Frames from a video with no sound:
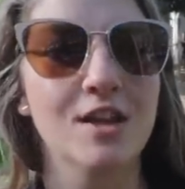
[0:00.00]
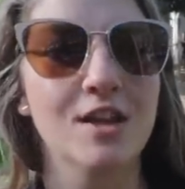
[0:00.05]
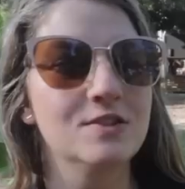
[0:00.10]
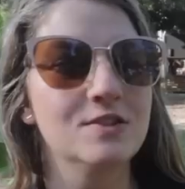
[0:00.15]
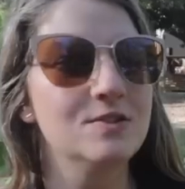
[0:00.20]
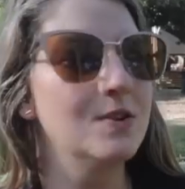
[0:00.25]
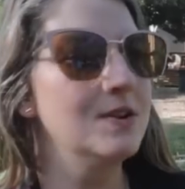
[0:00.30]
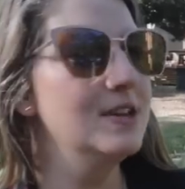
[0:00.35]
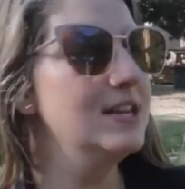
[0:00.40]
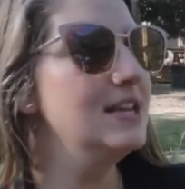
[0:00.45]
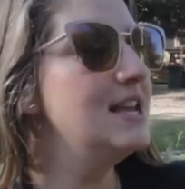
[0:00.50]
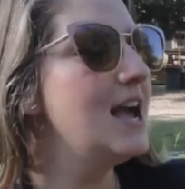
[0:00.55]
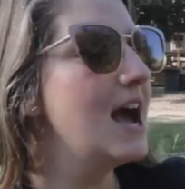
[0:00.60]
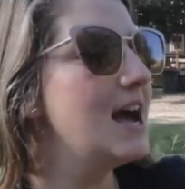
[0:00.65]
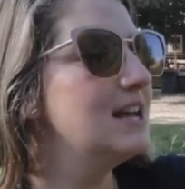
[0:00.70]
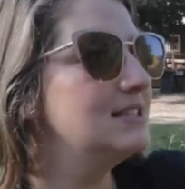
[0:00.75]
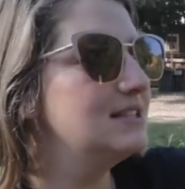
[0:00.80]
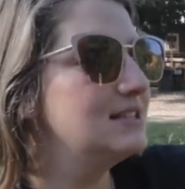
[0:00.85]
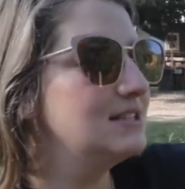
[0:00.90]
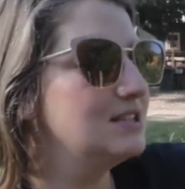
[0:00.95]
So
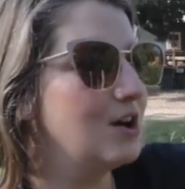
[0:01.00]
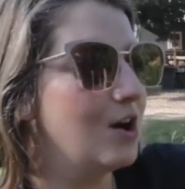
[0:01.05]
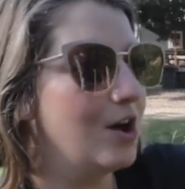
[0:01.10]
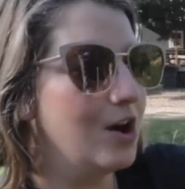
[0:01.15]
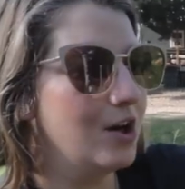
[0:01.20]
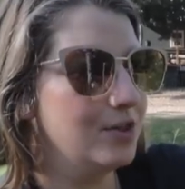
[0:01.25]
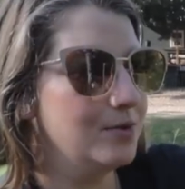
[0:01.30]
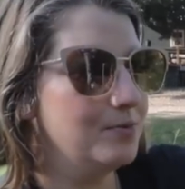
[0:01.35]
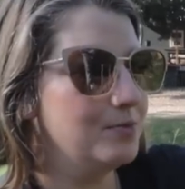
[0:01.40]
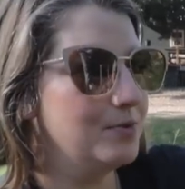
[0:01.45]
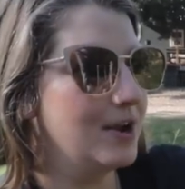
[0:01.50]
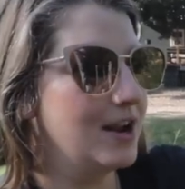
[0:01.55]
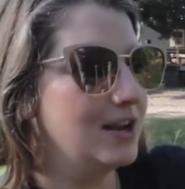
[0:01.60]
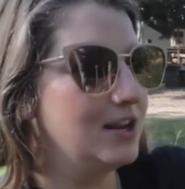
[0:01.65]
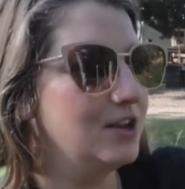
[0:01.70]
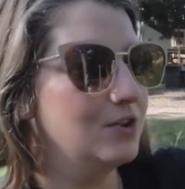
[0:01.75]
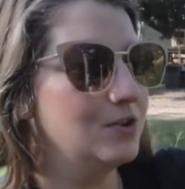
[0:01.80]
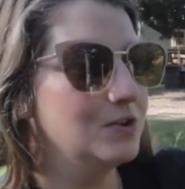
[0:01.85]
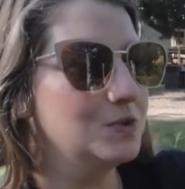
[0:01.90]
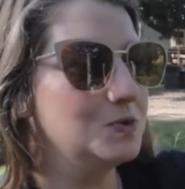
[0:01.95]
yes to all the
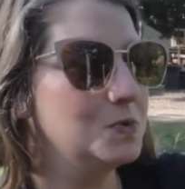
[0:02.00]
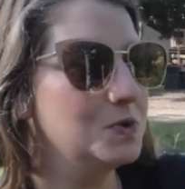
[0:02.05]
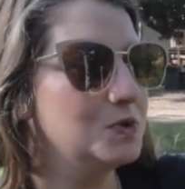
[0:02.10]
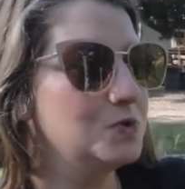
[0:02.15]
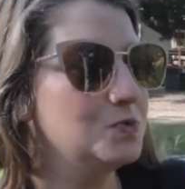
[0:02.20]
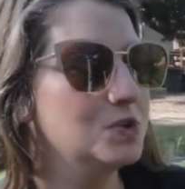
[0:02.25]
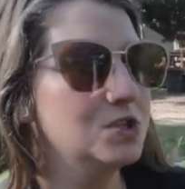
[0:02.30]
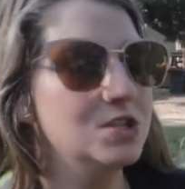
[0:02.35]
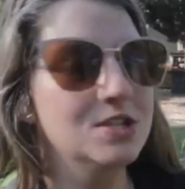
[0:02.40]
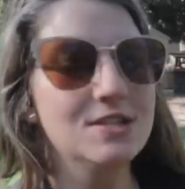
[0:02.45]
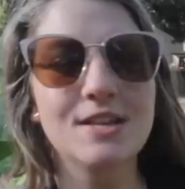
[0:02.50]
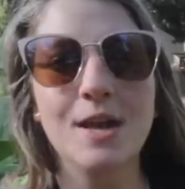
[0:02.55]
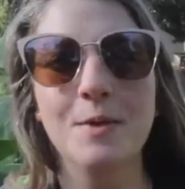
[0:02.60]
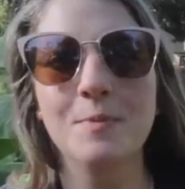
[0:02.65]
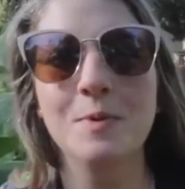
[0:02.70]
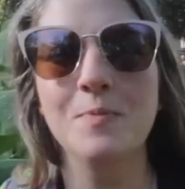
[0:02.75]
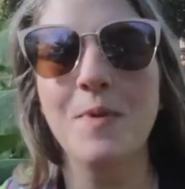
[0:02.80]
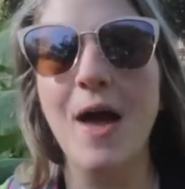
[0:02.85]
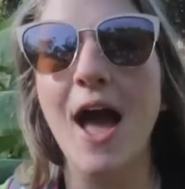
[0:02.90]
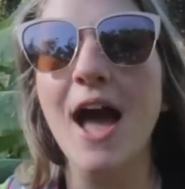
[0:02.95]
perennials, which were just
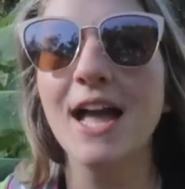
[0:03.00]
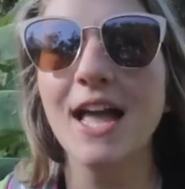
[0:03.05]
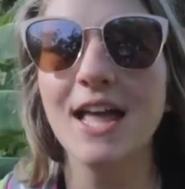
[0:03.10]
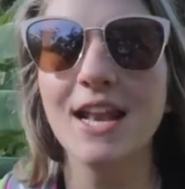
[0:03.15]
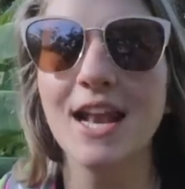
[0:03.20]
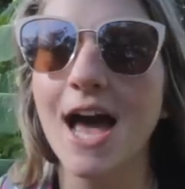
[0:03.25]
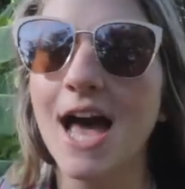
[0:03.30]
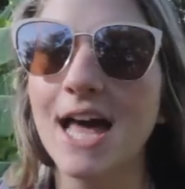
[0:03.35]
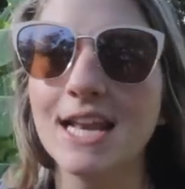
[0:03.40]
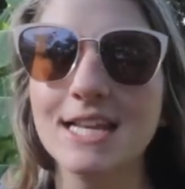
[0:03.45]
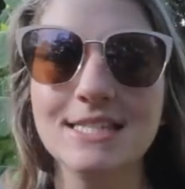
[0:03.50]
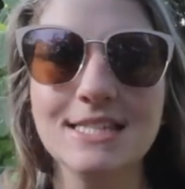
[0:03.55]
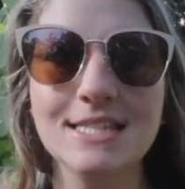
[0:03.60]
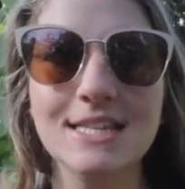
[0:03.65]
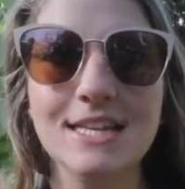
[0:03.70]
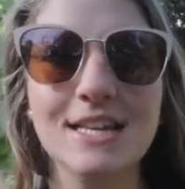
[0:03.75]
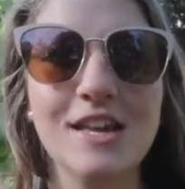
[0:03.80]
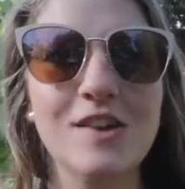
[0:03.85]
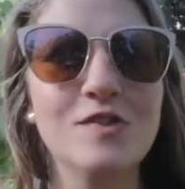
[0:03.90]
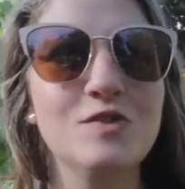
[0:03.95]
coming back, and
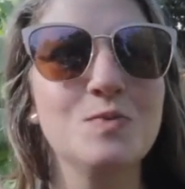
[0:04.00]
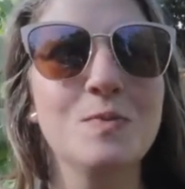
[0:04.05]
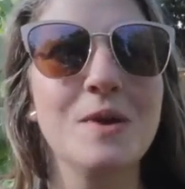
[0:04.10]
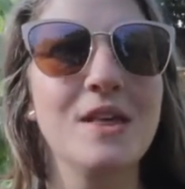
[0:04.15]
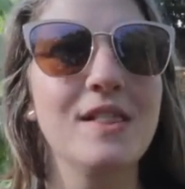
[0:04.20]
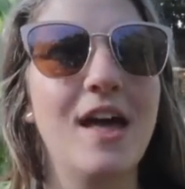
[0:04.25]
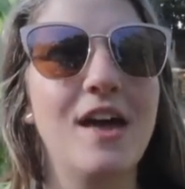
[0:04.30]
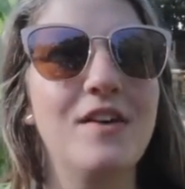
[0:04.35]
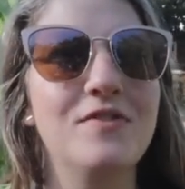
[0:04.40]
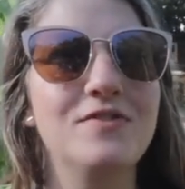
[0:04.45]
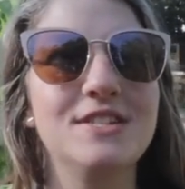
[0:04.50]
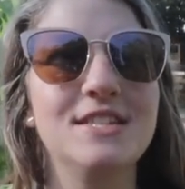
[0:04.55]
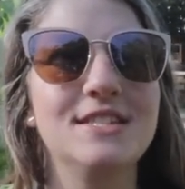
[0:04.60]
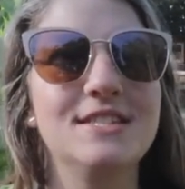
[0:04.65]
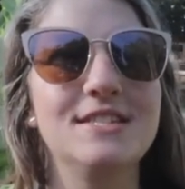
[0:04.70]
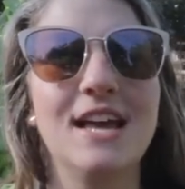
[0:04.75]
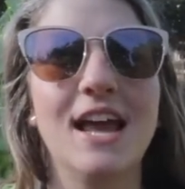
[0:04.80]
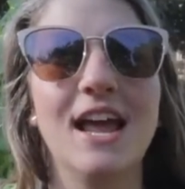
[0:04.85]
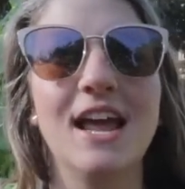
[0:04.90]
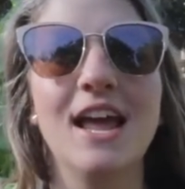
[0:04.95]
honestly gives me life to
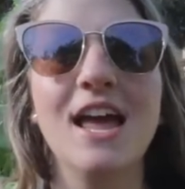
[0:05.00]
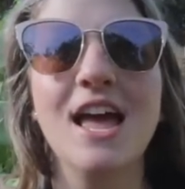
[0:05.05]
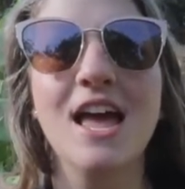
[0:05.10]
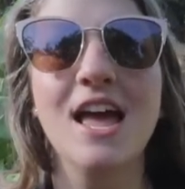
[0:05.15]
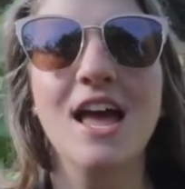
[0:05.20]
say,